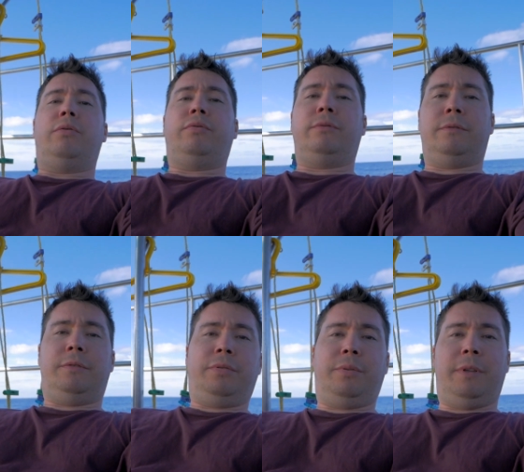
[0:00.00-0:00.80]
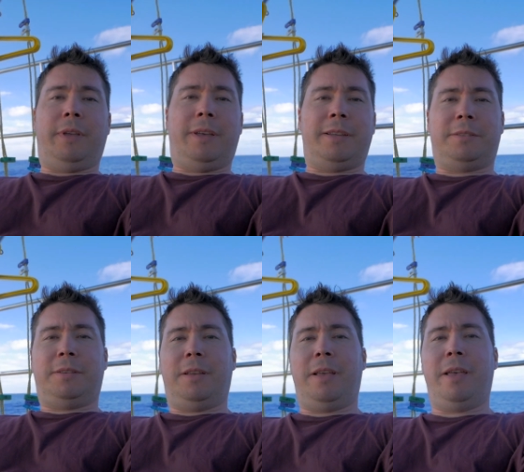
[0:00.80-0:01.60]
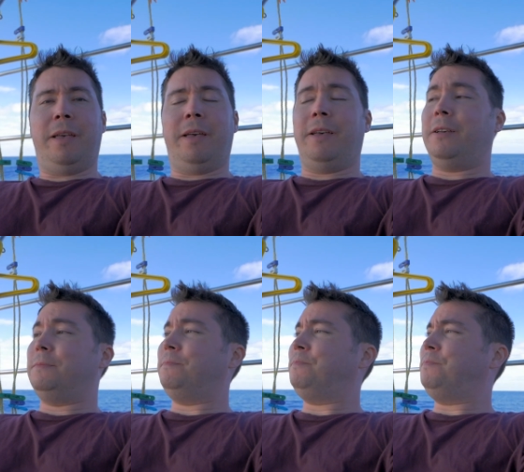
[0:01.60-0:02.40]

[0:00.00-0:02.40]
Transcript: Hmm, well, guys, um,